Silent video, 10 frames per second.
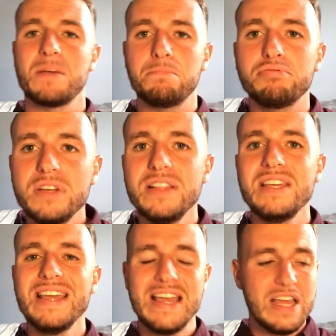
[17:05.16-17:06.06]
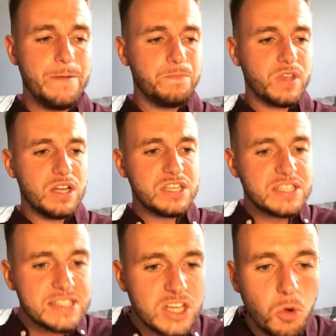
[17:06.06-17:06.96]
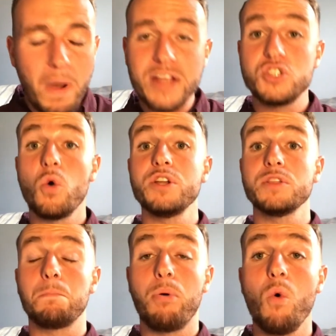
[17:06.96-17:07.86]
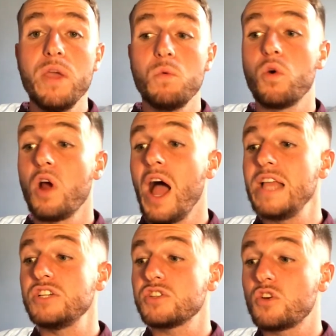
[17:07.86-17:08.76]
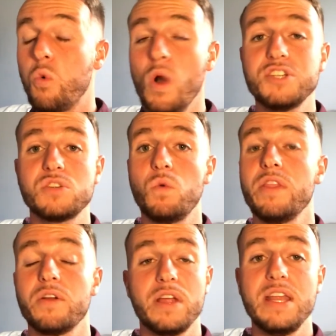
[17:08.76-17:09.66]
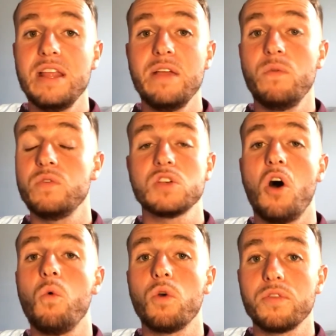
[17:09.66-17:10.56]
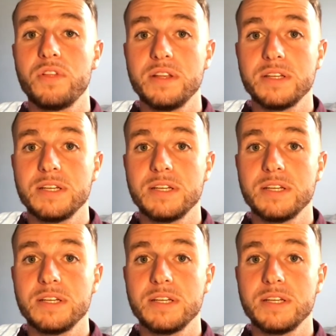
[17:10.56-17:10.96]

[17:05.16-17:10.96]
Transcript: completely steal my joy to the point where I just question whether it was all worth it.